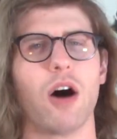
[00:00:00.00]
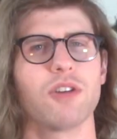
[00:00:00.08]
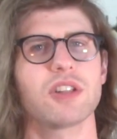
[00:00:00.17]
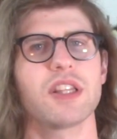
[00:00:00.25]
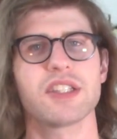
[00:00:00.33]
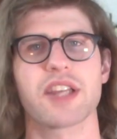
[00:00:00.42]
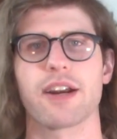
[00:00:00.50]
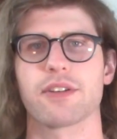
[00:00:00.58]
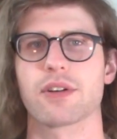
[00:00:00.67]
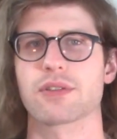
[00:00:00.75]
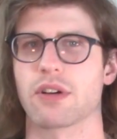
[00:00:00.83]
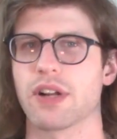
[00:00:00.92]
Also, these
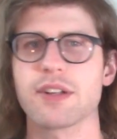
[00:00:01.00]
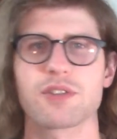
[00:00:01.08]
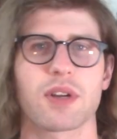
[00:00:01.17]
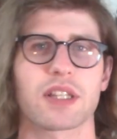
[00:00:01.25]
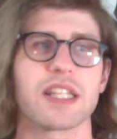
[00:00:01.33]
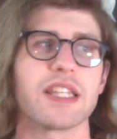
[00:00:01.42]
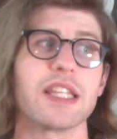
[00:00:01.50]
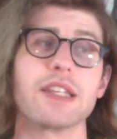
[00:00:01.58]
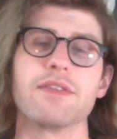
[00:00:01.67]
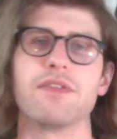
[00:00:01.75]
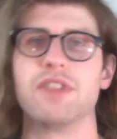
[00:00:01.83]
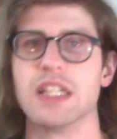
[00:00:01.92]
characters are not strictly
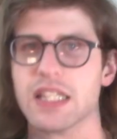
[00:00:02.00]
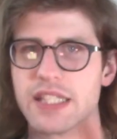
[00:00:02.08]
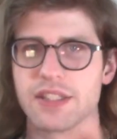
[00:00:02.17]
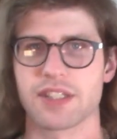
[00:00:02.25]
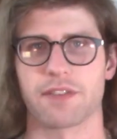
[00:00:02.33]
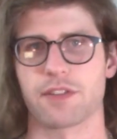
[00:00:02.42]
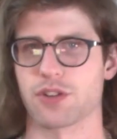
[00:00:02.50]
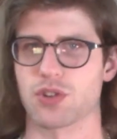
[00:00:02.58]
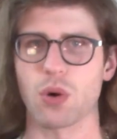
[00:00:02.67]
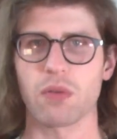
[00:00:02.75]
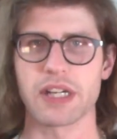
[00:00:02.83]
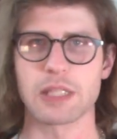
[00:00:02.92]
the villains of their
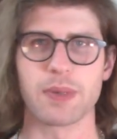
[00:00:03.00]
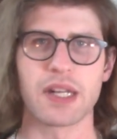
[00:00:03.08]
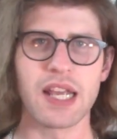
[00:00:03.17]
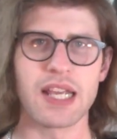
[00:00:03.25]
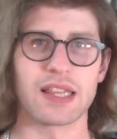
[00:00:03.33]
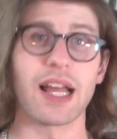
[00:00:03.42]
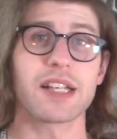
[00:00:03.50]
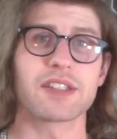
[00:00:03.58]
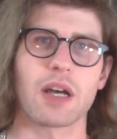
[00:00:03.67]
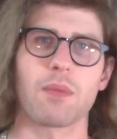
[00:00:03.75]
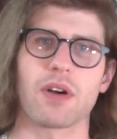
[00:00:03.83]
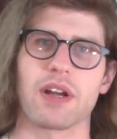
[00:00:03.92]
stories, but lie
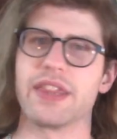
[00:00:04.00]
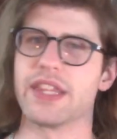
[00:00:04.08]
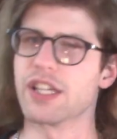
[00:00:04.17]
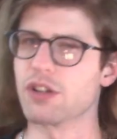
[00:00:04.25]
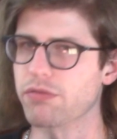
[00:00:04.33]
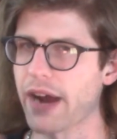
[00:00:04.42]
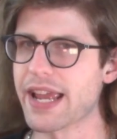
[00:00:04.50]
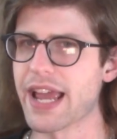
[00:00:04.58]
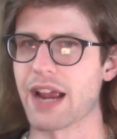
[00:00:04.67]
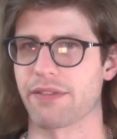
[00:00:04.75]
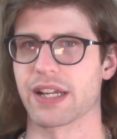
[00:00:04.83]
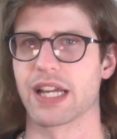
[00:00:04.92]
somewhere in the gray
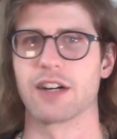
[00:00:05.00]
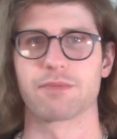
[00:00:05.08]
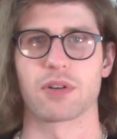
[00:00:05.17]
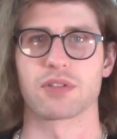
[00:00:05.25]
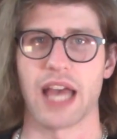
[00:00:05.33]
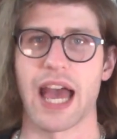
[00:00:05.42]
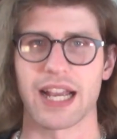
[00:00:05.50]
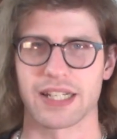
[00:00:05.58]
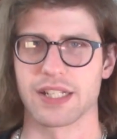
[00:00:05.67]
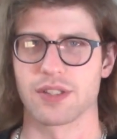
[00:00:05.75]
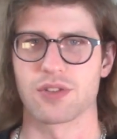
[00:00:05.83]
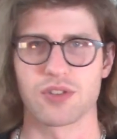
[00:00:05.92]
area of
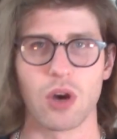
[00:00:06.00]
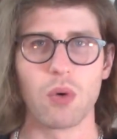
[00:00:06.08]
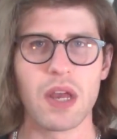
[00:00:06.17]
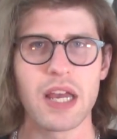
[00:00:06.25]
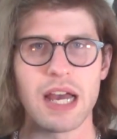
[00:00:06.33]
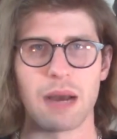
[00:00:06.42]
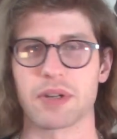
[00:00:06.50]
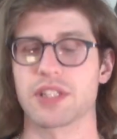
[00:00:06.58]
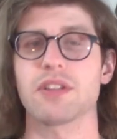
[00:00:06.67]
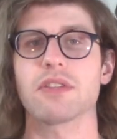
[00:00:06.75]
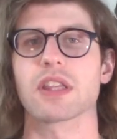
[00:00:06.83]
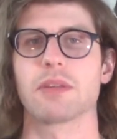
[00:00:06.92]
protagonists, so I'm
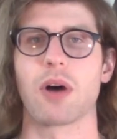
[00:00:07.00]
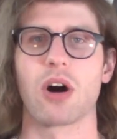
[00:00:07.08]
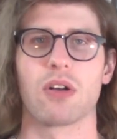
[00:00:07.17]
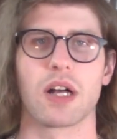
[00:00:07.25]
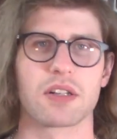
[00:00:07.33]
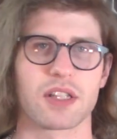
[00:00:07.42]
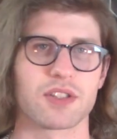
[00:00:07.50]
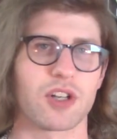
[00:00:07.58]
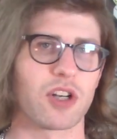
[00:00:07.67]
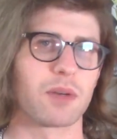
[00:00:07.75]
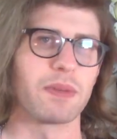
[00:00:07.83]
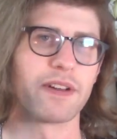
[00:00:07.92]
considering them all under the
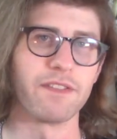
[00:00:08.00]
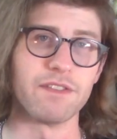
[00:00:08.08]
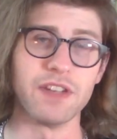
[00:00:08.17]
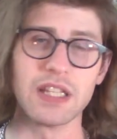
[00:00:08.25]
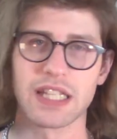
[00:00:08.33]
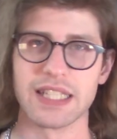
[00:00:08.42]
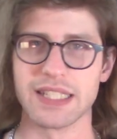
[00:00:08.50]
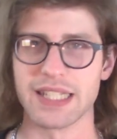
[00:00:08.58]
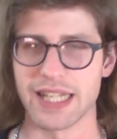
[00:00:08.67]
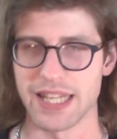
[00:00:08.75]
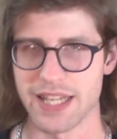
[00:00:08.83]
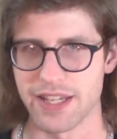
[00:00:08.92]
term villain
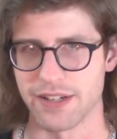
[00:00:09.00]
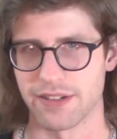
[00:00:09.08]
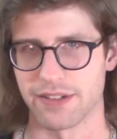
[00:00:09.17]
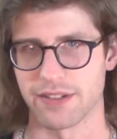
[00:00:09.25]
here.